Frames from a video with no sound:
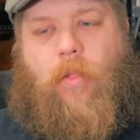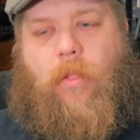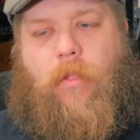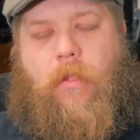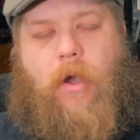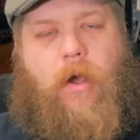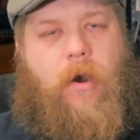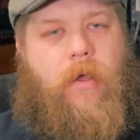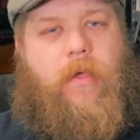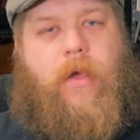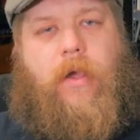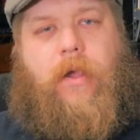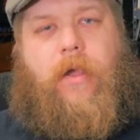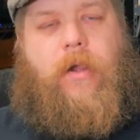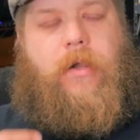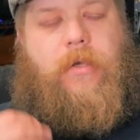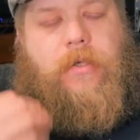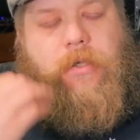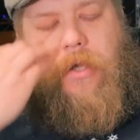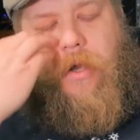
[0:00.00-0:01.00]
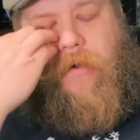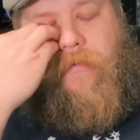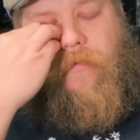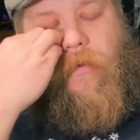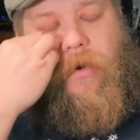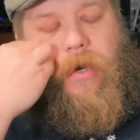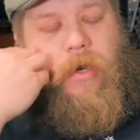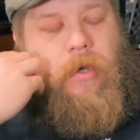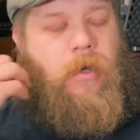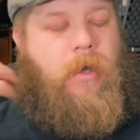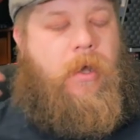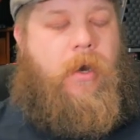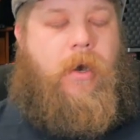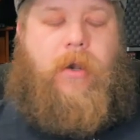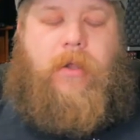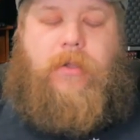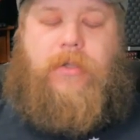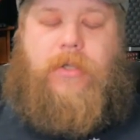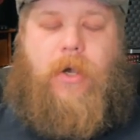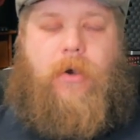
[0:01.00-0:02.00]
none of that kind of stuff. We didn't get
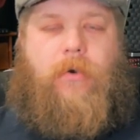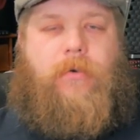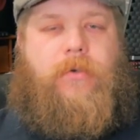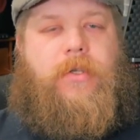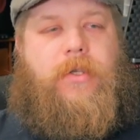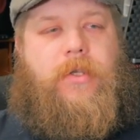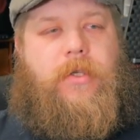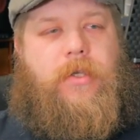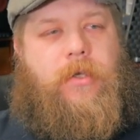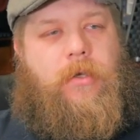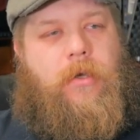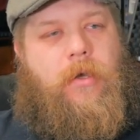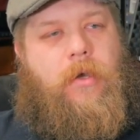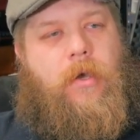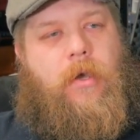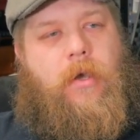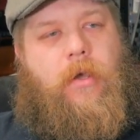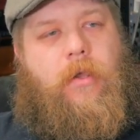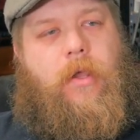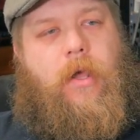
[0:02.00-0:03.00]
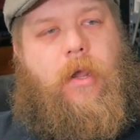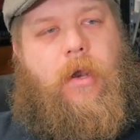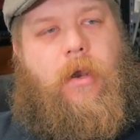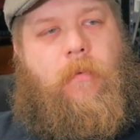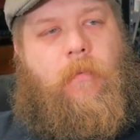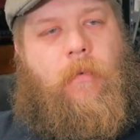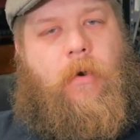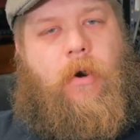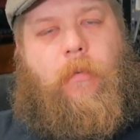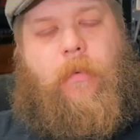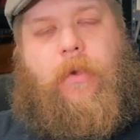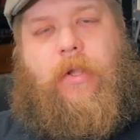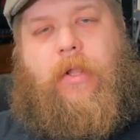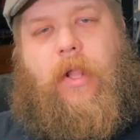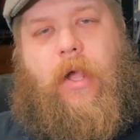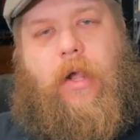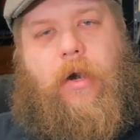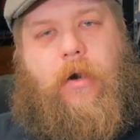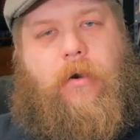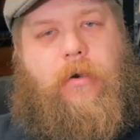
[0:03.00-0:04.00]
any toasts. They didn't want to read
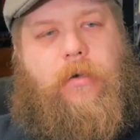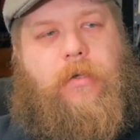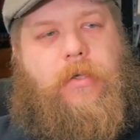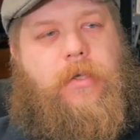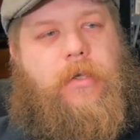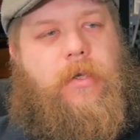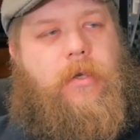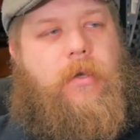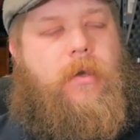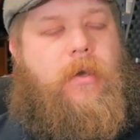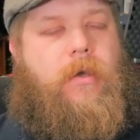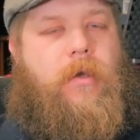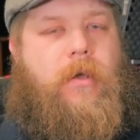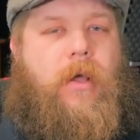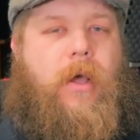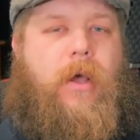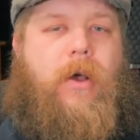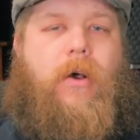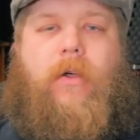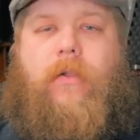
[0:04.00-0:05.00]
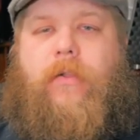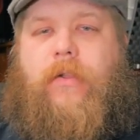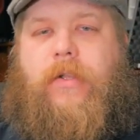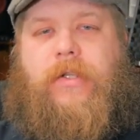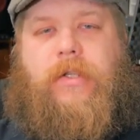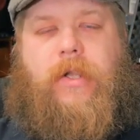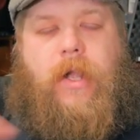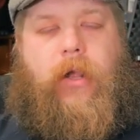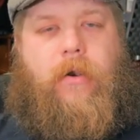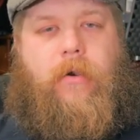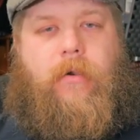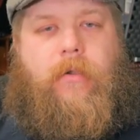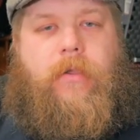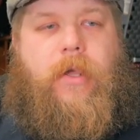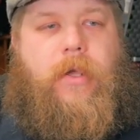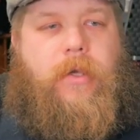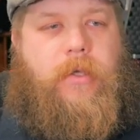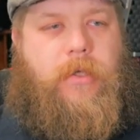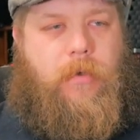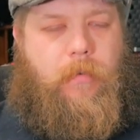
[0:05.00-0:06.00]
letters. Like all the standard
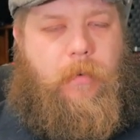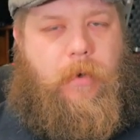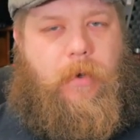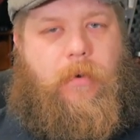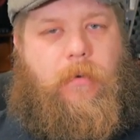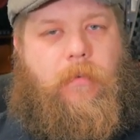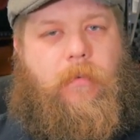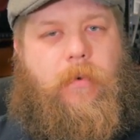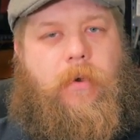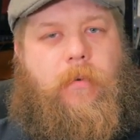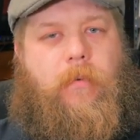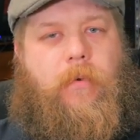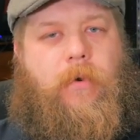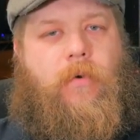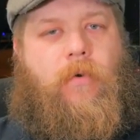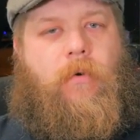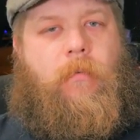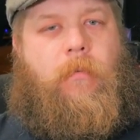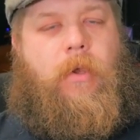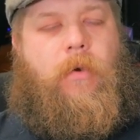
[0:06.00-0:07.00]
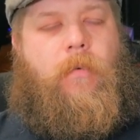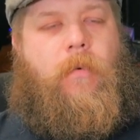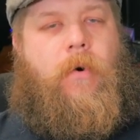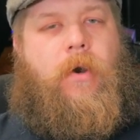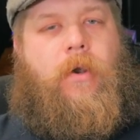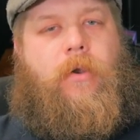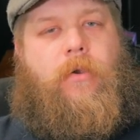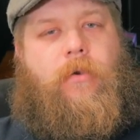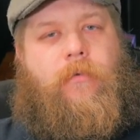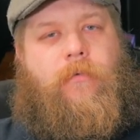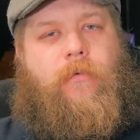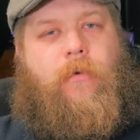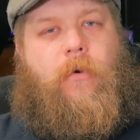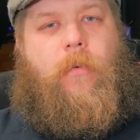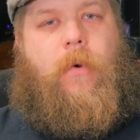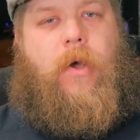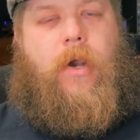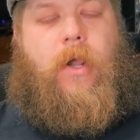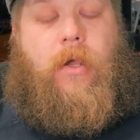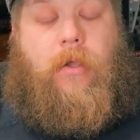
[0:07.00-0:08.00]
things that we we would normally want to do for
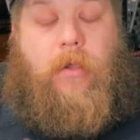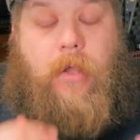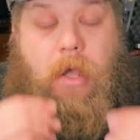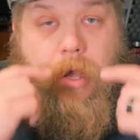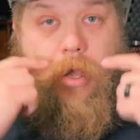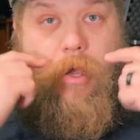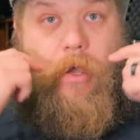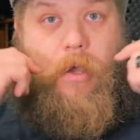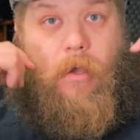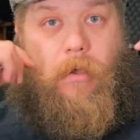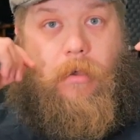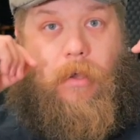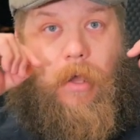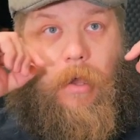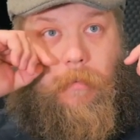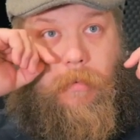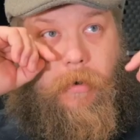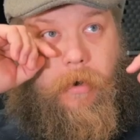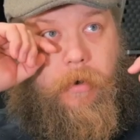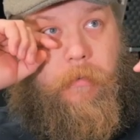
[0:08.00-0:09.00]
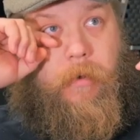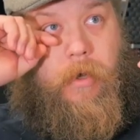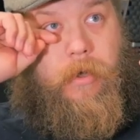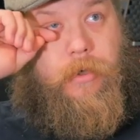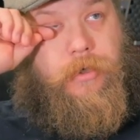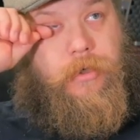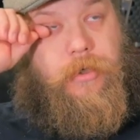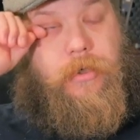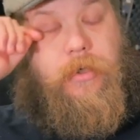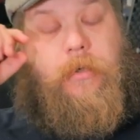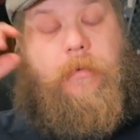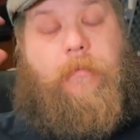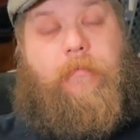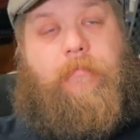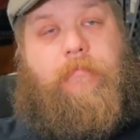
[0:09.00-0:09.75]
a wedding. They they pretty much